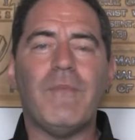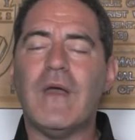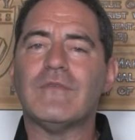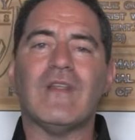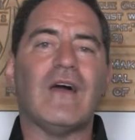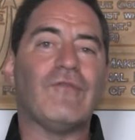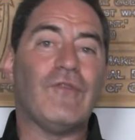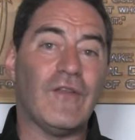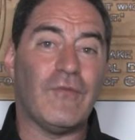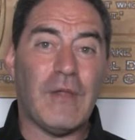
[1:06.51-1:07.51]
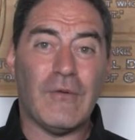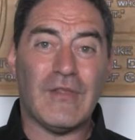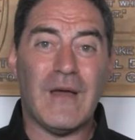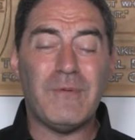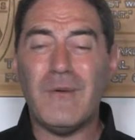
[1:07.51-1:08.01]
it becomes a lot of fun if you play
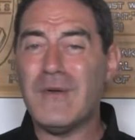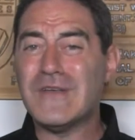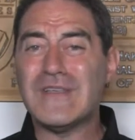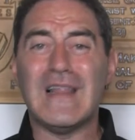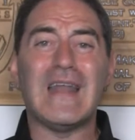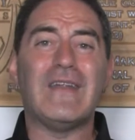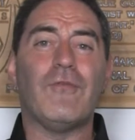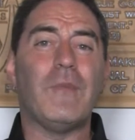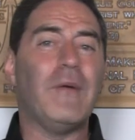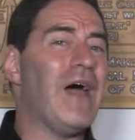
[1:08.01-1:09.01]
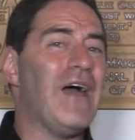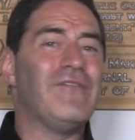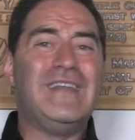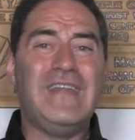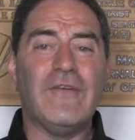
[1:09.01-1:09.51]
with a lot of people because a lot of different people
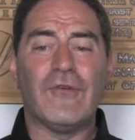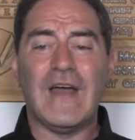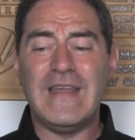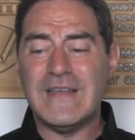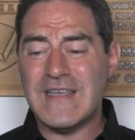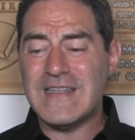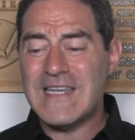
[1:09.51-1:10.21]
have different ideas.